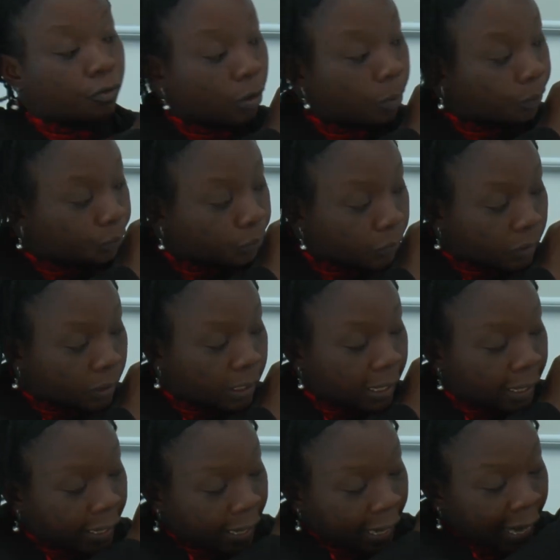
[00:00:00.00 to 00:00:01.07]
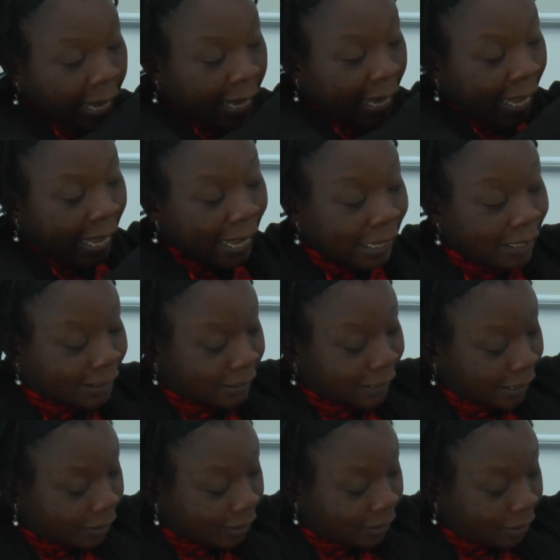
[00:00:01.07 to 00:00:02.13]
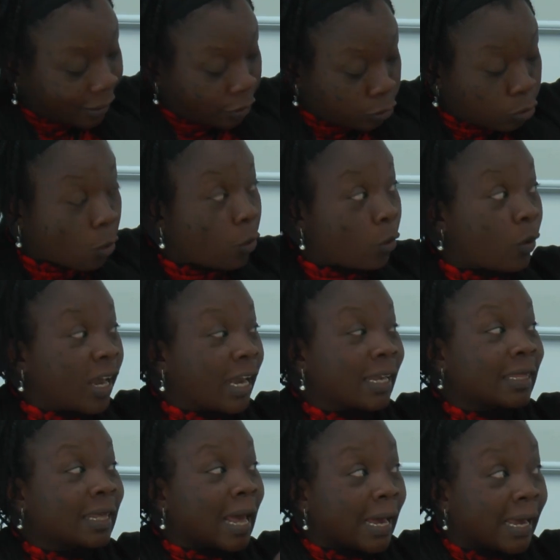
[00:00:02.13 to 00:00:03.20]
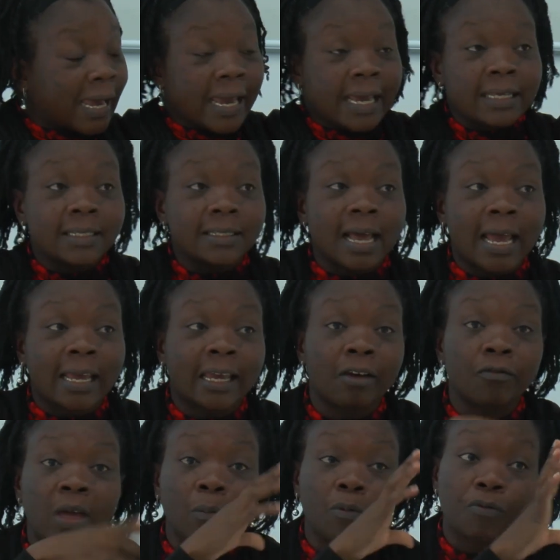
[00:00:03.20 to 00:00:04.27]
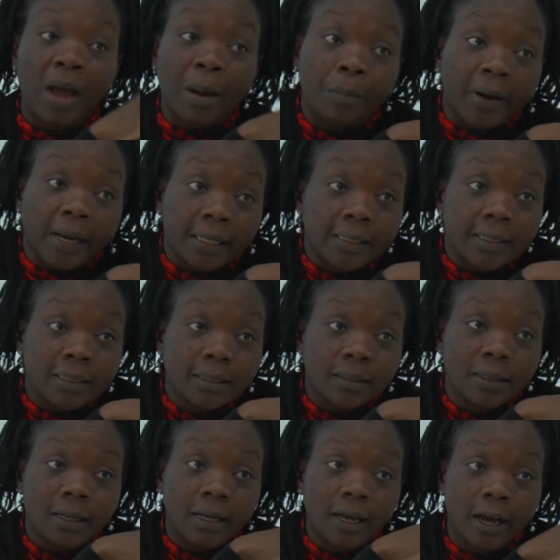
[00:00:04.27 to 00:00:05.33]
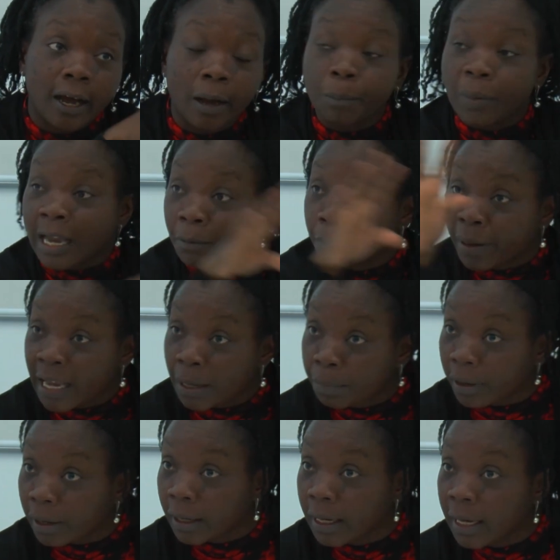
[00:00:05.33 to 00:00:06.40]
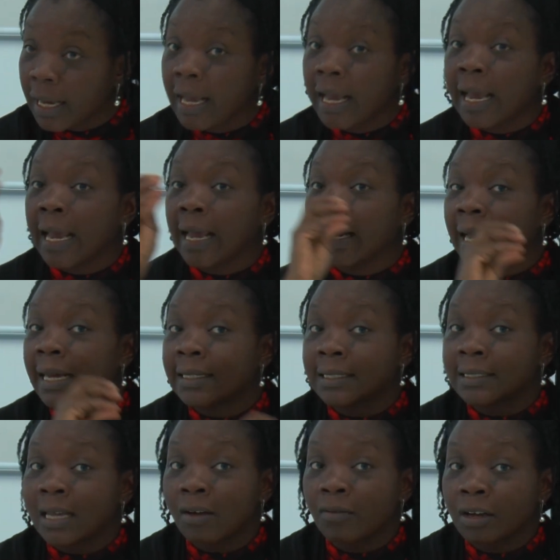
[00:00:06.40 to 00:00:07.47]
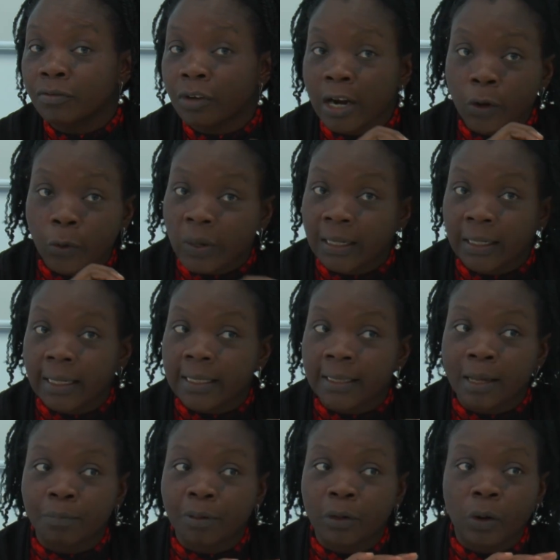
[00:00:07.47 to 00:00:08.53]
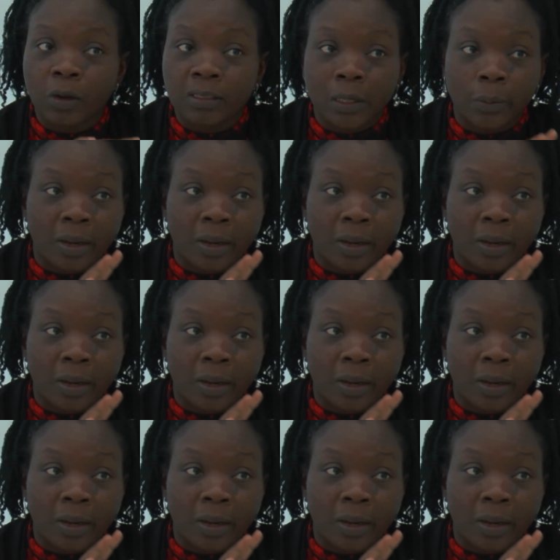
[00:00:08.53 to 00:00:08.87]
from. And so in their case, I gave them fabrics and paper. And I discovered very quickly that because they